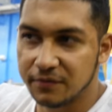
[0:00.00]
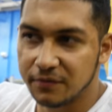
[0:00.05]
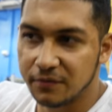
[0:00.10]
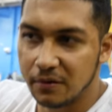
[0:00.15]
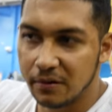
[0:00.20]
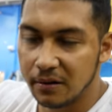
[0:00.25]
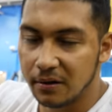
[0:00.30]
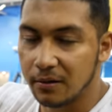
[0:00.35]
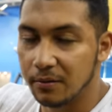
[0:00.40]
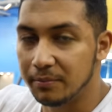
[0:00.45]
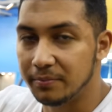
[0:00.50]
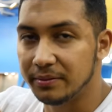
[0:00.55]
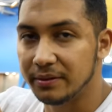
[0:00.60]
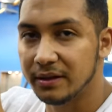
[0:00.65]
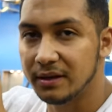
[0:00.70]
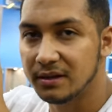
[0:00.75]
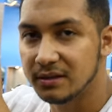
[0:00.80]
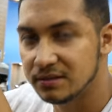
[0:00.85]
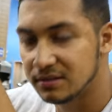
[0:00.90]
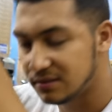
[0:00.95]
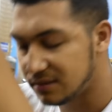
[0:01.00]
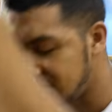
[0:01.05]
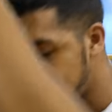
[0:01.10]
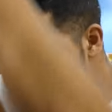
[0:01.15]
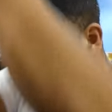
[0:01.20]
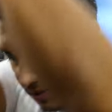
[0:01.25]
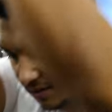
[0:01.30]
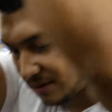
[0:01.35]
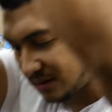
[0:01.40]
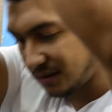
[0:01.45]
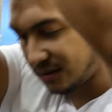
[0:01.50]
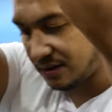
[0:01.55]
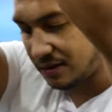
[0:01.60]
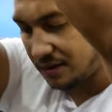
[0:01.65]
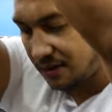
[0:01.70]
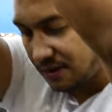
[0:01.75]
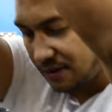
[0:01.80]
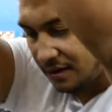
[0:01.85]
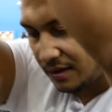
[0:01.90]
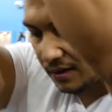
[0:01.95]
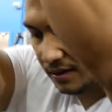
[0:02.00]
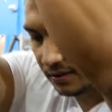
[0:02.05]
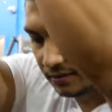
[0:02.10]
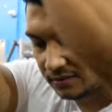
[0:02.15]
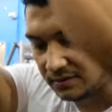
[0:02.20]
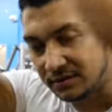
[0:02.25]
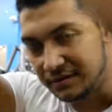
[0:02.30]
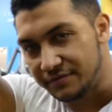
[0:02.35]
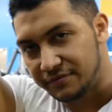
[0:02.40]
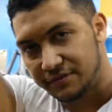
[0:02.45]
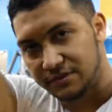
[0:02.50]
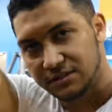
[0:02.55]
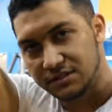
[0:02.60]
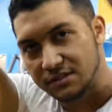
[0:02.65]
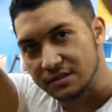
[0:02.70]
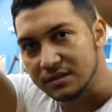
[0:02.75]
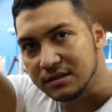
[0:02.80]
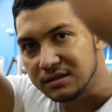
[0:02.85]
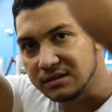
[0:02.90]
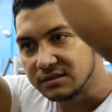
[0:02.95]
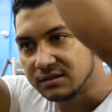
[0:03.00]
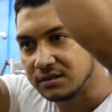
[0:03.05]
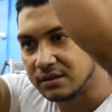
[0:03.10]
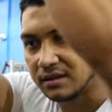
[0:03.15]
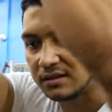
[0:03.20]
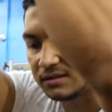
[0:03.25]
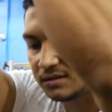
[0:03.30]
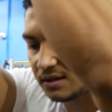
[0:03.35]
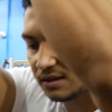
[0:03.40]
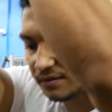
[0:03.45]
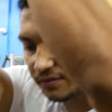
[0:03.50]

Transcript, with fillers: for obliques. Difference is instead